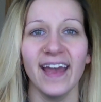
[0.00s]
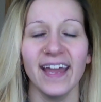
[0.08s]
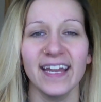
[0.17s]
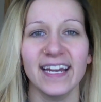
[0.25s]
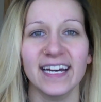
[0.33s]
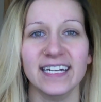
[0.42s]

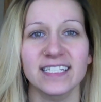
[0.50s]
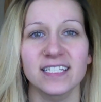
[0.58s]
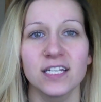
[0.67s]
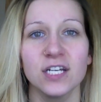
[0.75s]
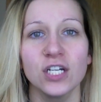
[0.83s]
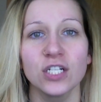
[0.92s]
Hey guys!
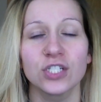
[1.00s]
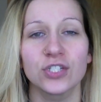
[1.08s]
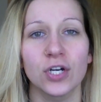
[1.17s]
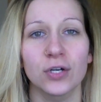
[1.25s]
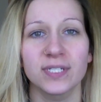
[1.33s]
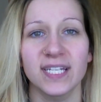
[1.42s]

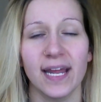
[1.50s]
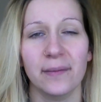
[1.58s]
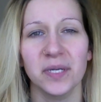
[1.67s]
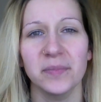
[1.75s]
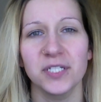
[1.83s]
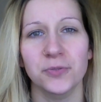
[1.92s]
So today I'm
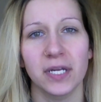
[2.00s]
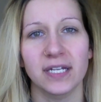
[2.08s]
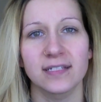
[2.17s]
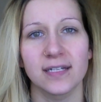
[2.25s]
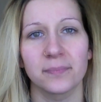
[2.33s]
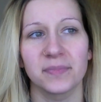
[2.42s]
going to be doing
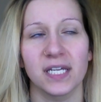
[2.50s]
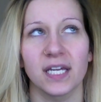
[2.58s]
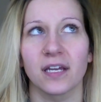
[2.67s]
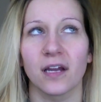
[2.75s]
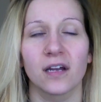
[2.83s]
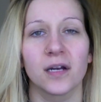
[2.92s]

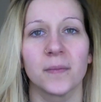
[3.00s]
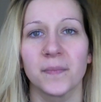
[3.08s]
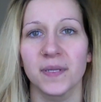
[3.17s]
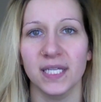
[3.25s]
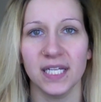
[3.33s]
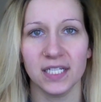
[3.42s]
something
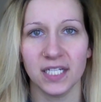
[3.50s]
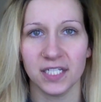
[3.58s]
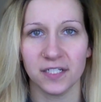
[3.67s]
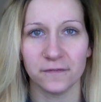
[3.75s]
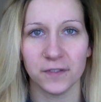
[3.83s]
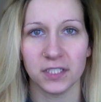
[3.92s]
completely
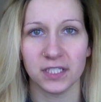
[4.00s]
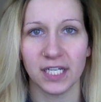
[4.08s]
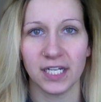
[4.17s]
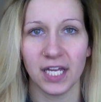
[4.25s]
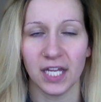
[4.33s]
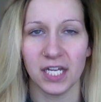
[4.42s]
different
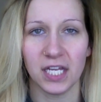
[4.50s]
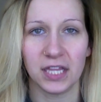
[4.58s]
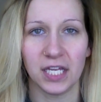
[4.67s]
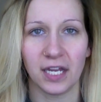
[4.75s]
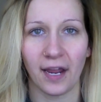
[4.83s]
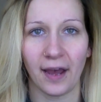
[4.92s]
than
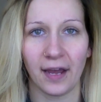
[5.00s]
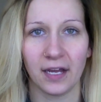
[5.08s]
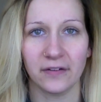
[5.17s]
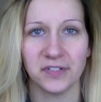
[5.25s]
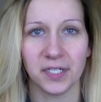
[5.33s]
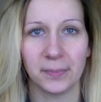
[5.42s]
anything I
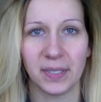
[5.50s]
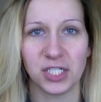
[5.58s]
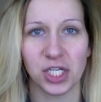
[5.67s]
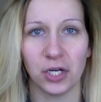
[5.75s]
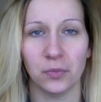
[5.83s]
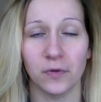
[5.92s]
have done on my
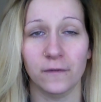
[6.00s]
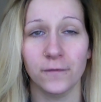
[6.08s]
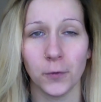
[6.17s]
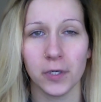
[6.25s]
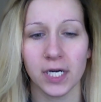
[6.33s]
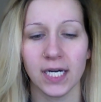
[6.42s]
channel
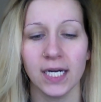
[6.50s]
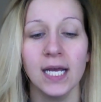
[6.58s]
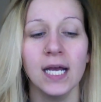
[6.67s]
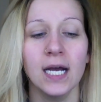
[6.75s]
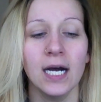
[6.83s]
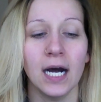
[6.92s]
before.
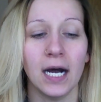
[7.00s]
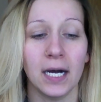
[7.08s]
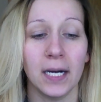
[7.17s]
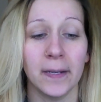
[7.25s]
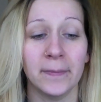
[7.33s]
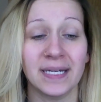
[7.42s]

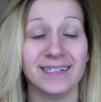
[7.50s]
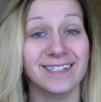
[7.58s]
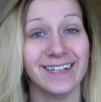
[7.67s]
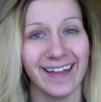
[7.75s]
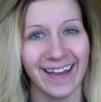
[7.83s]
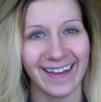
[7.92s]

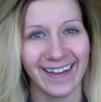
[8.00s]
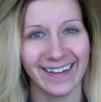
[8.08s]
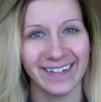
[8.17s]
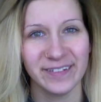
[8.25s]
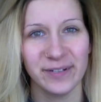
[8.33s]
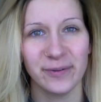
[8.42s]

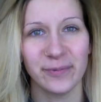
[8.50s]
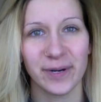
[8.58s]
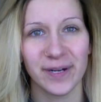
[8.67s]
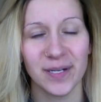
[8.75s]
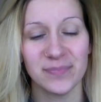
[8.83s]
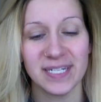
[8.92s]
Today we're
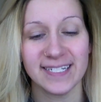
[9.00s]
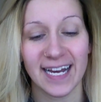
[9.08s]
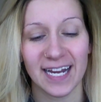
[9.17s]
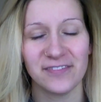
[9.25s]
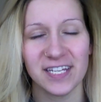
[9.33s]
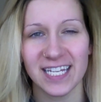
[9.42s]
going to be
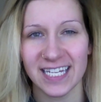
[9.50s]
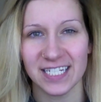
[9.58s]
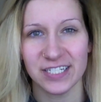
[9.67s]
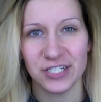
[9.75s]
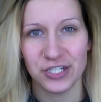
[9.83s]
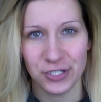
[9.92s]
diving
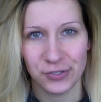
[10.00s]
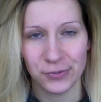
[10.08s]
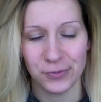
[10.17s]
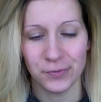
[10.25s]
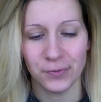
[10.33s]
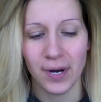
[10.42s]

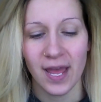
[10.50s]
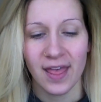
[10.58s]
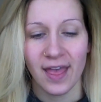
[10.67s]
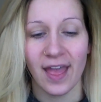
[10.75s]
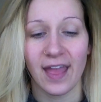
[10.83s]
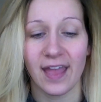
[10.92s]
into
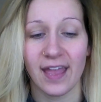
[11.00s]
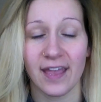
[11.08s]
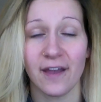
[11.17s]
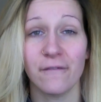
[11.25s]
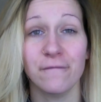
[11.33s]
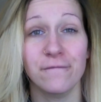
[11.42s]

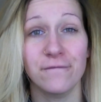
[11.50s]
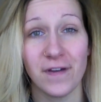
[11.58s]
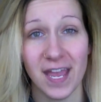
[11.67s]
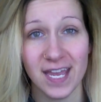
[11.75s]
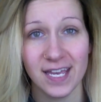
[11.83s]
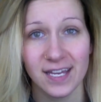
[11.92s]
a
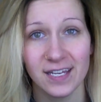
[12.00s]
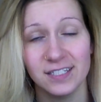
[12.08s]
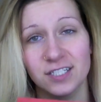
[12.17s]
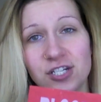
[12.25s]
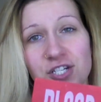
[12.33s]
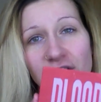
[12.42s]
fake
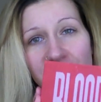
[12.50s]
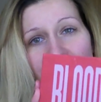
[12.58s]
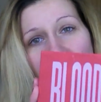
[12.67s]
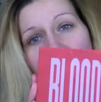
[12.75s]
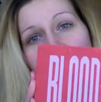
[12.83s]
Jeffree